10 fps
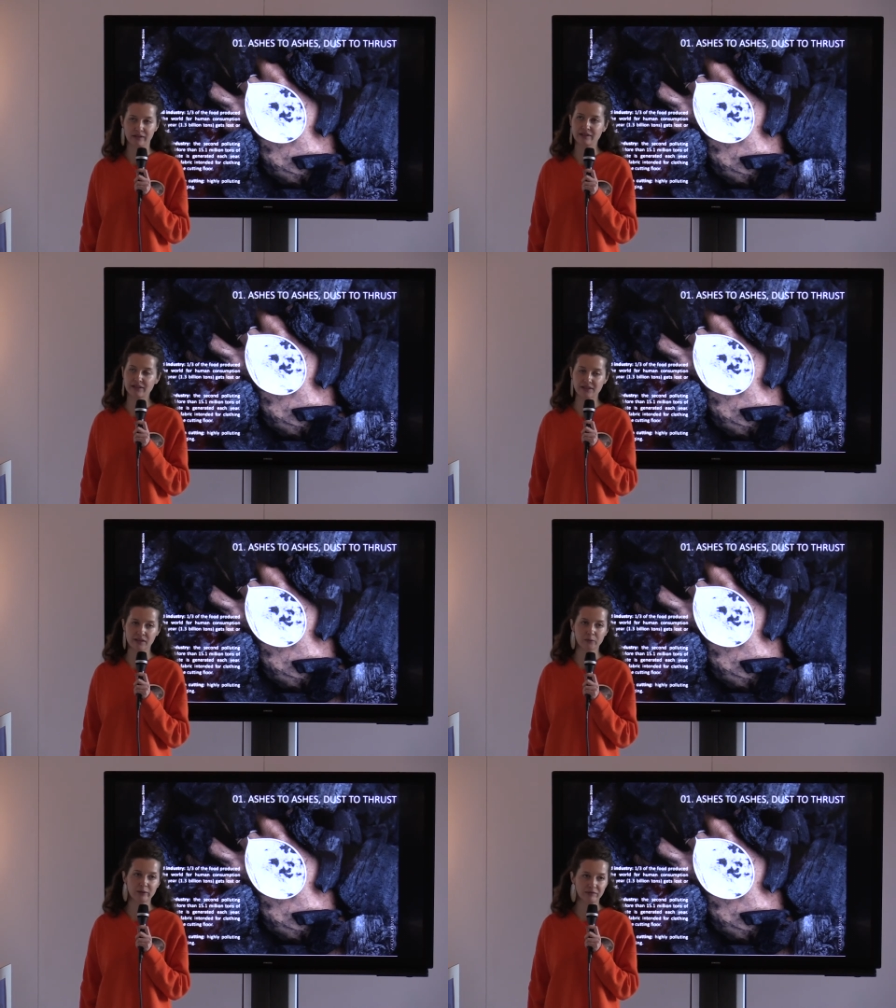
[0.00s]
That is the
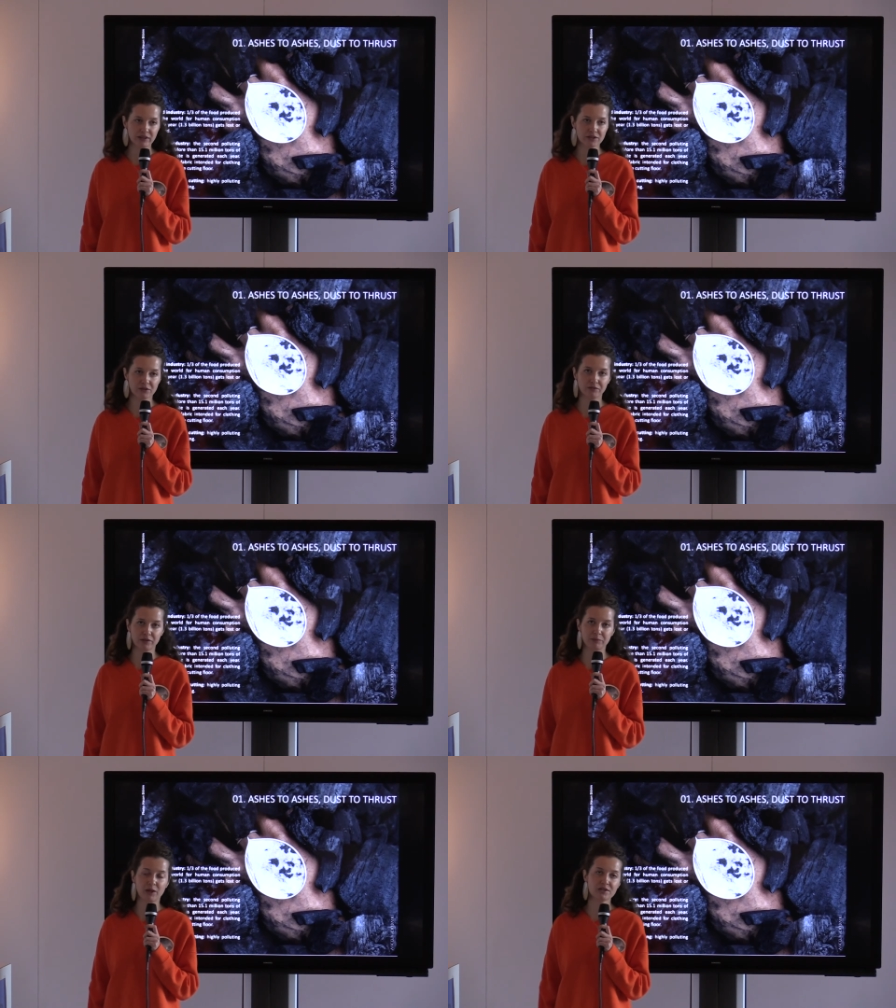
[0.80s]
equivalent of
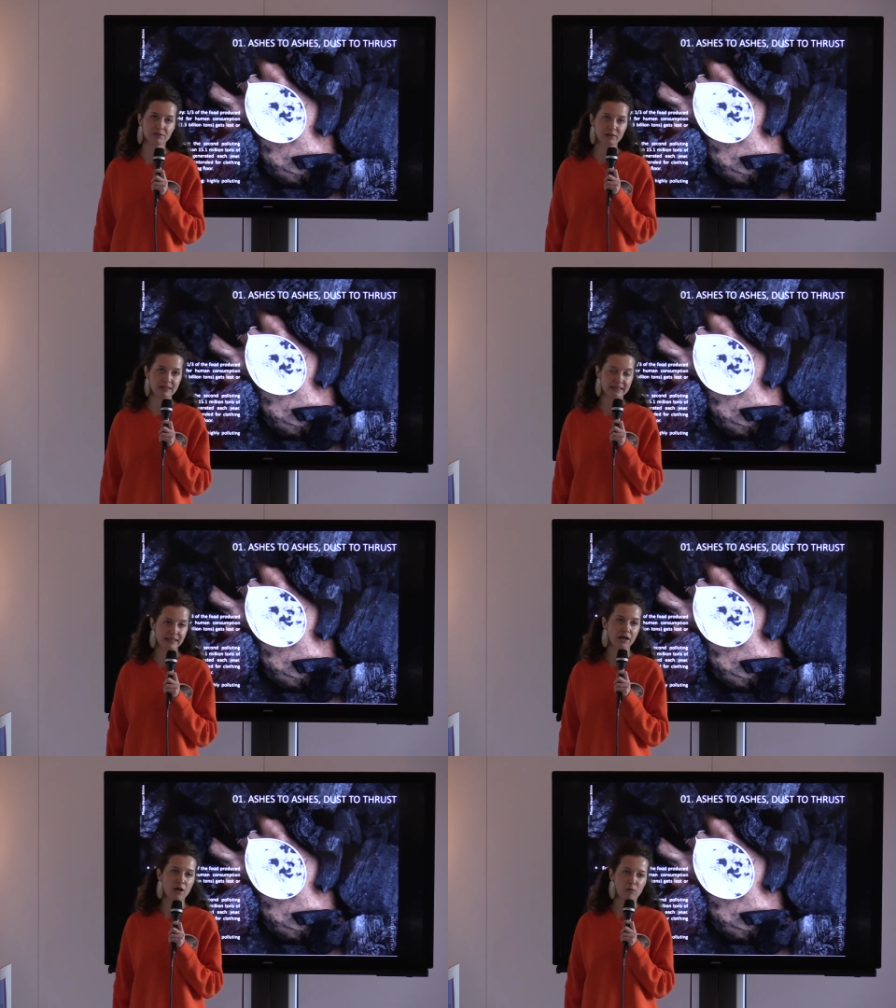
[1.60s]
approximately
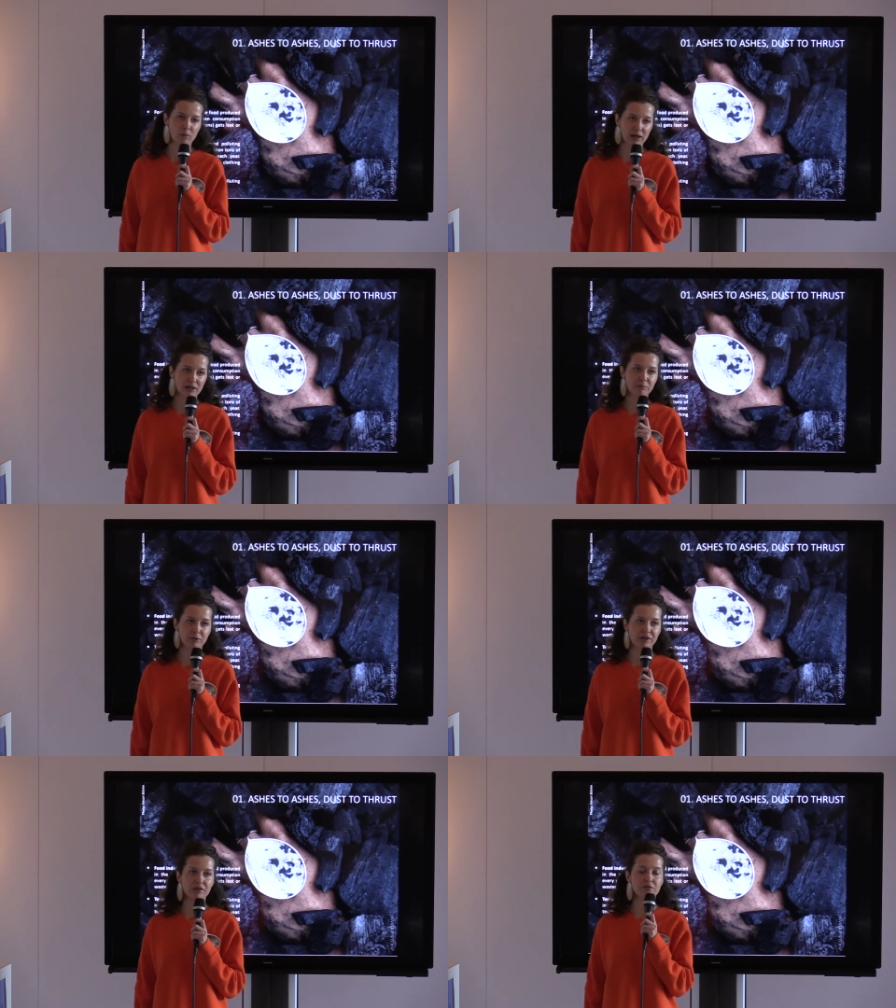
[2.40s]

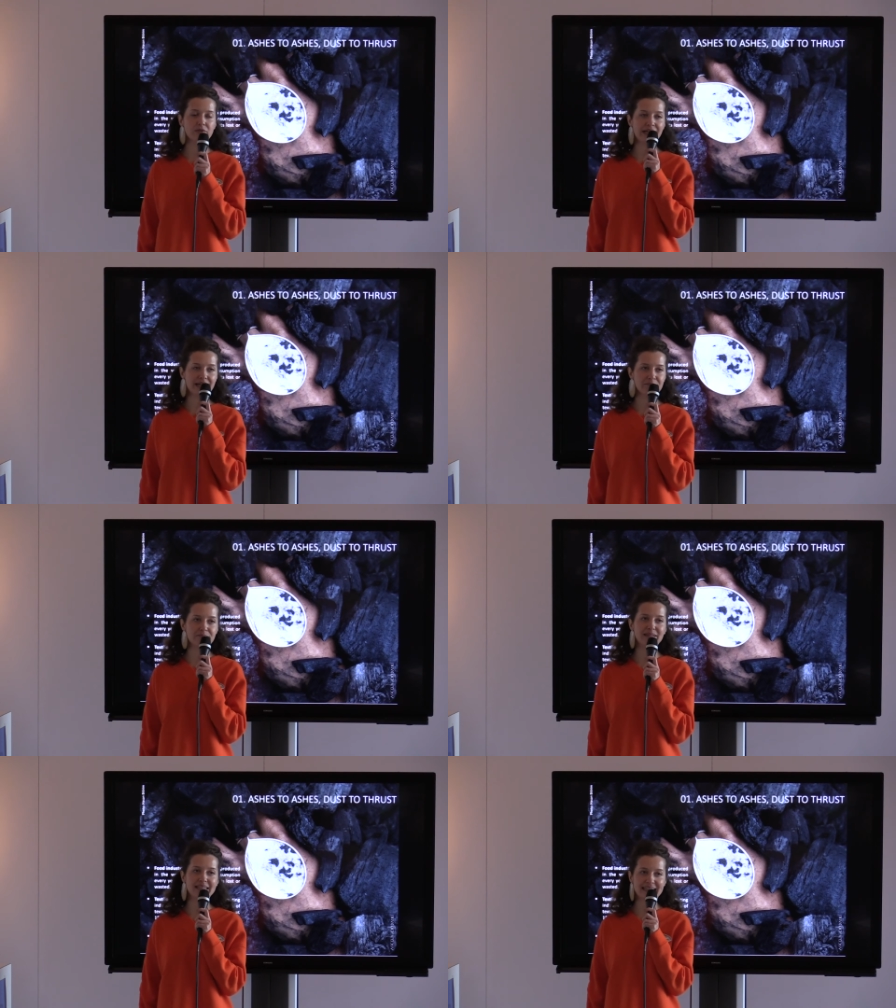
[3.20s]
1.3
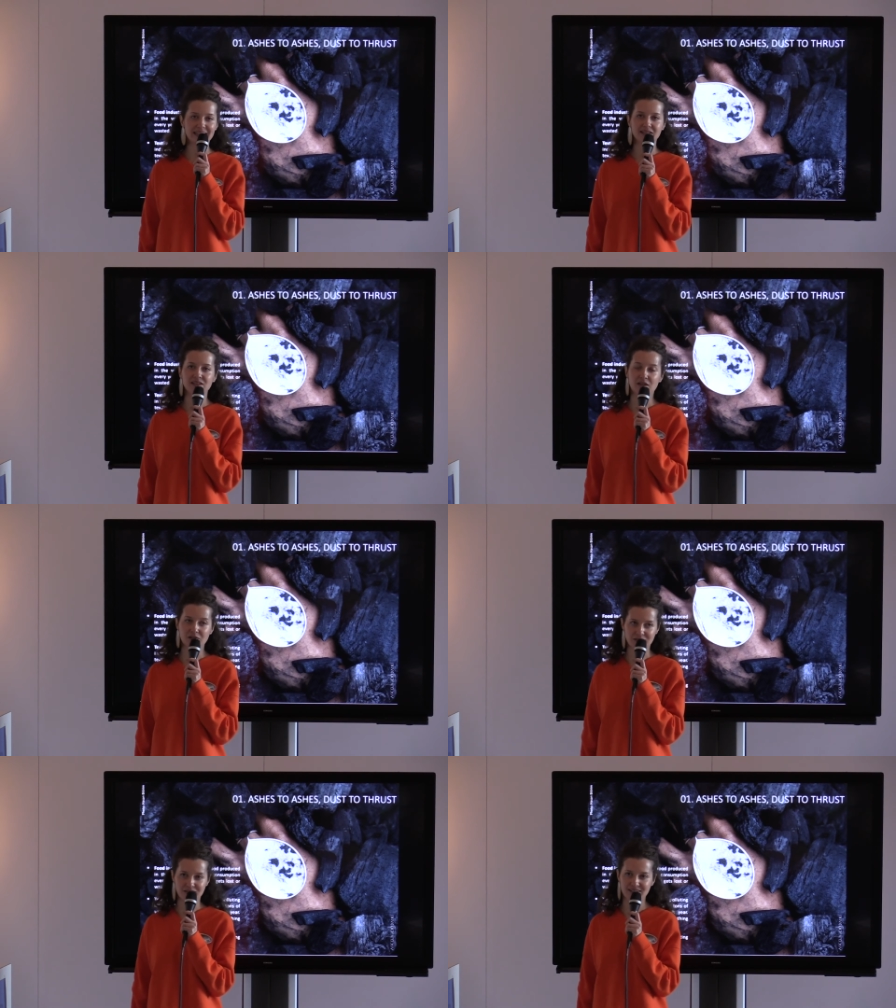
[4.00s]
billion
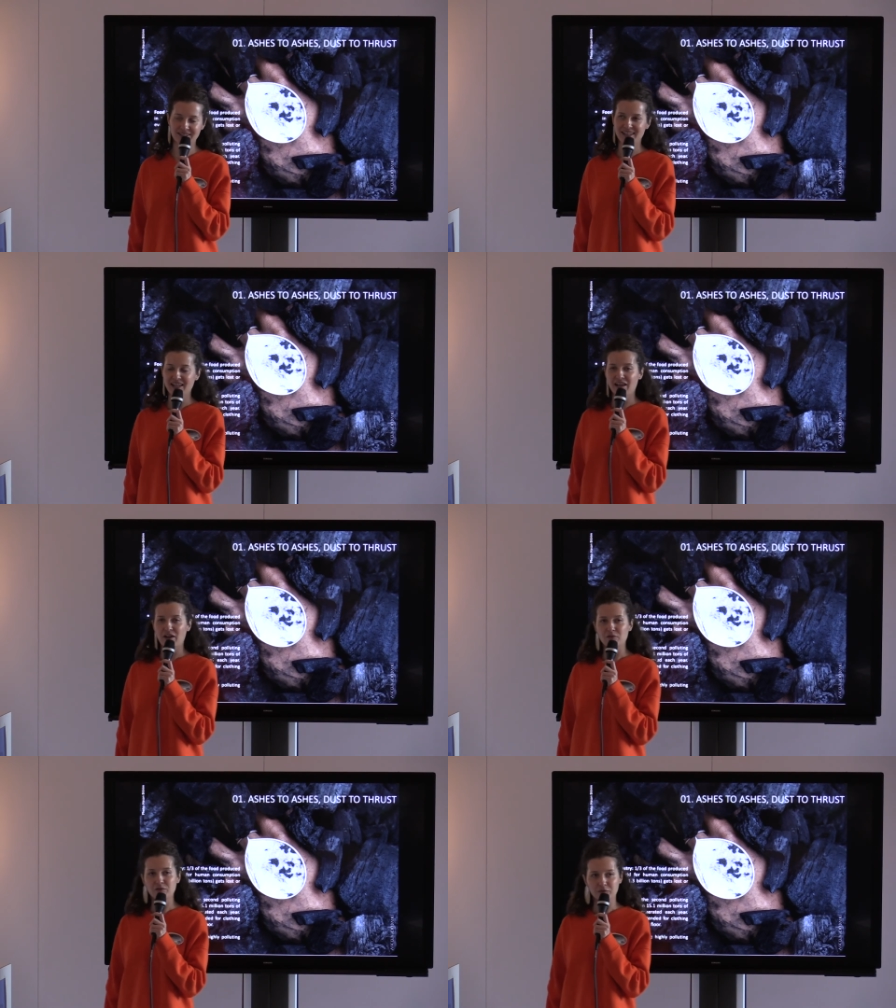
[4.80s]
tons
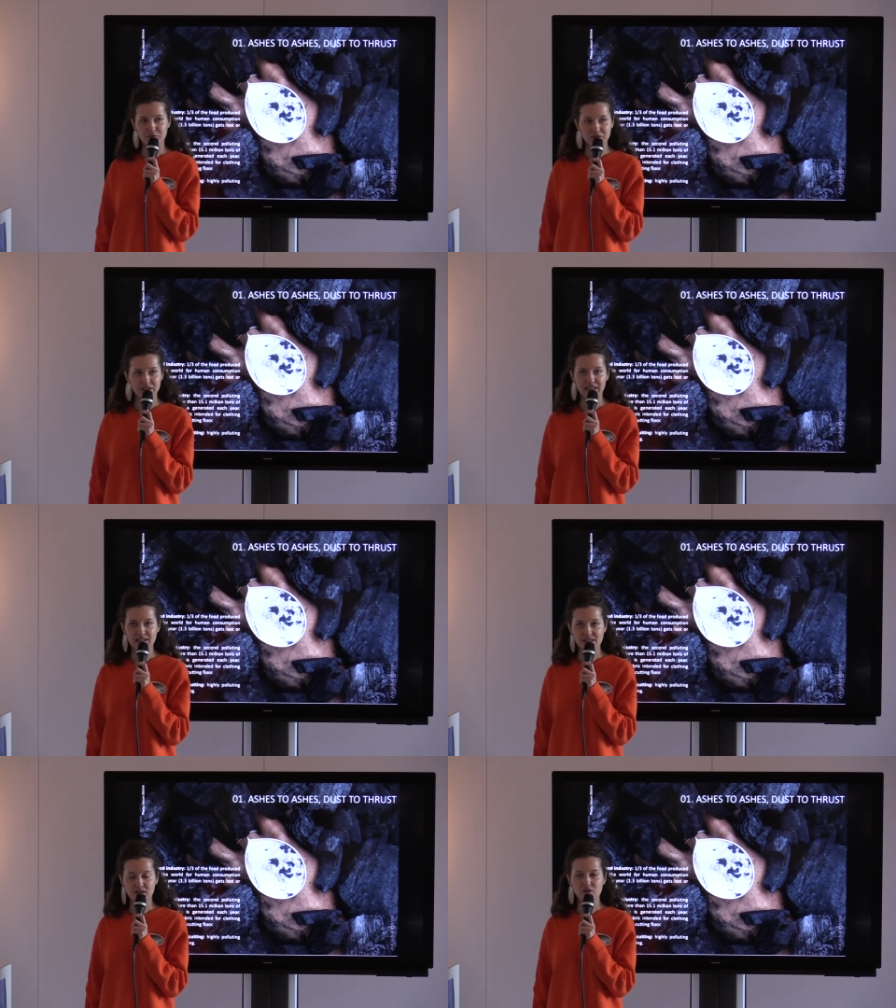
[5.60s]
of food
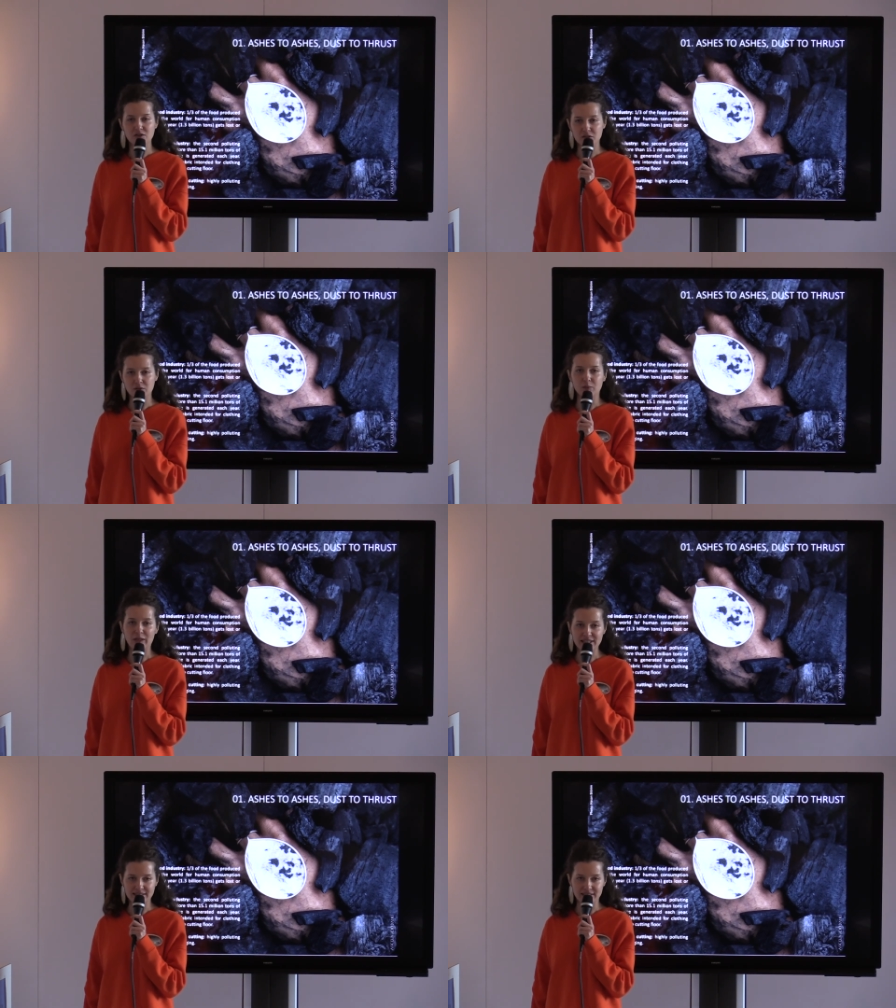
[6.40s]
gets lost or
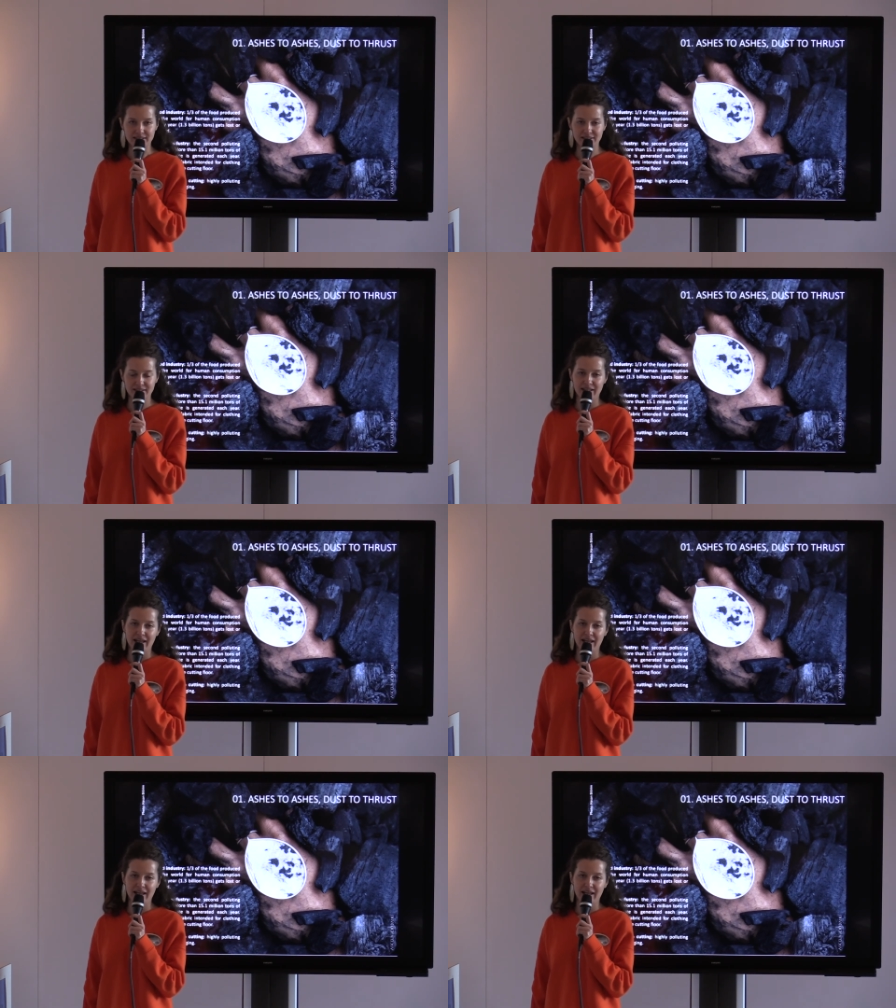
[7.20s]
wasted.